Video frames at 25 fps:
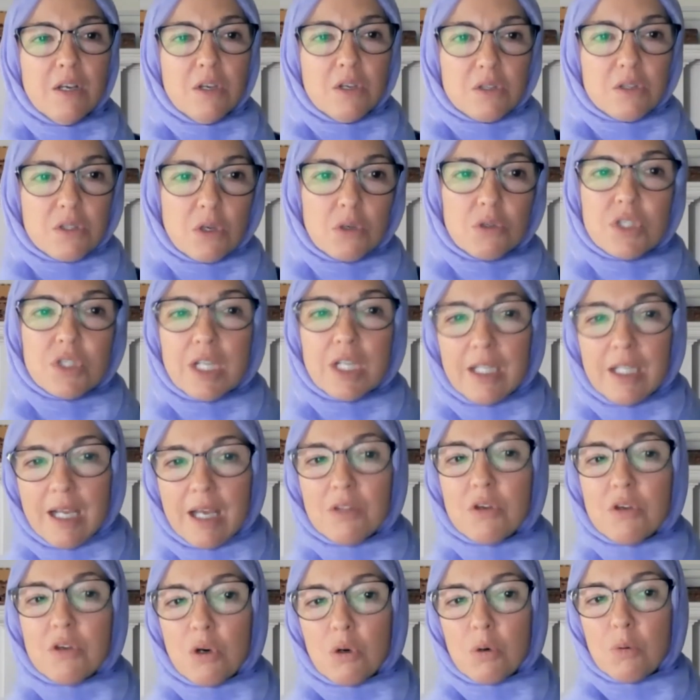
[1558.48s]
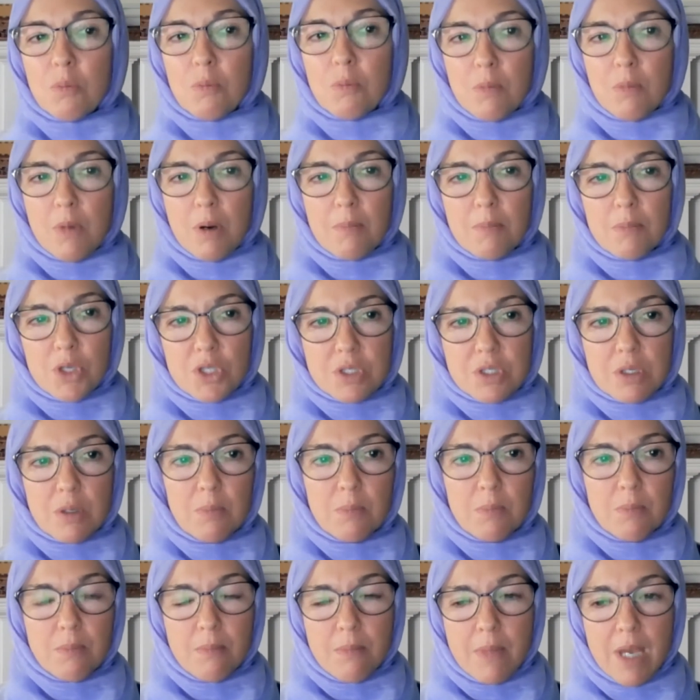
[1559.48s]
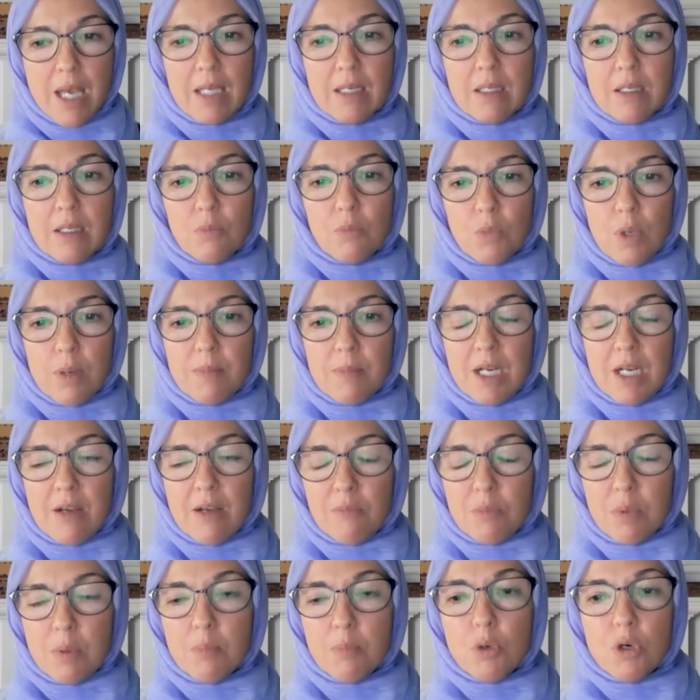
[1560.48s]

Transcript: So together, Muslim men and women have been